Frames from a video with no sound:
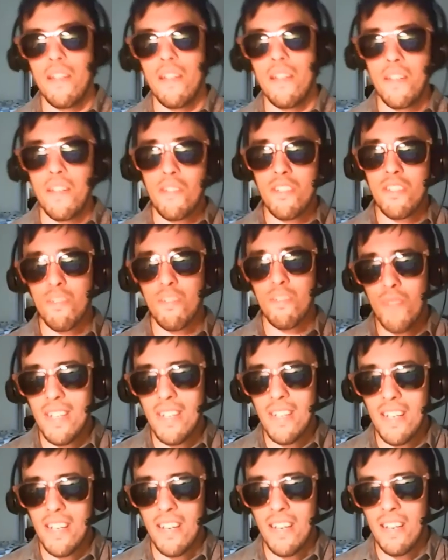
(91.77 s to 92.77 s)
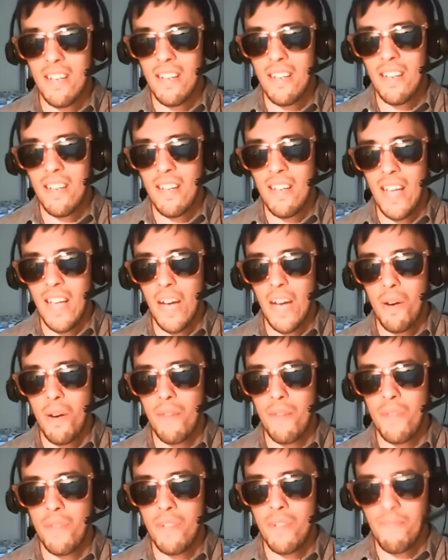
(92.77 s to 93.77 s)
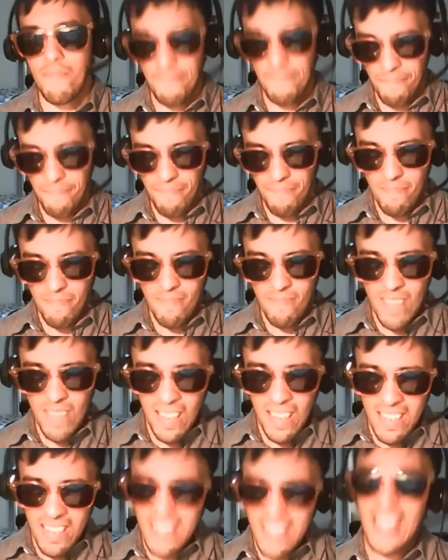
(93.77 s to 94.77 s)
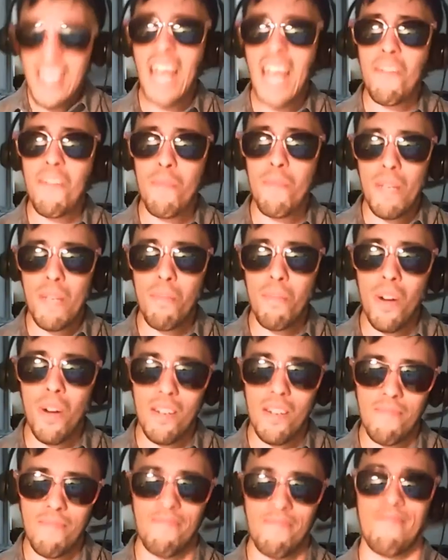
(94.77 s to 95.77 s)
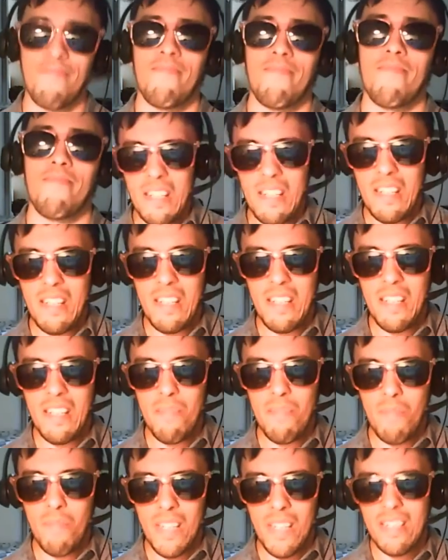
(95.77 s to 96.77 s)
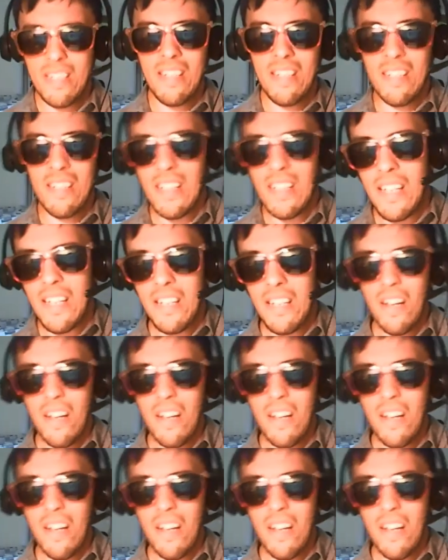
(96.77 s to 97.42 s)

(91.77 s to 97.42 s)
Tilda Swinton, however, didn't have a big part. Basically, he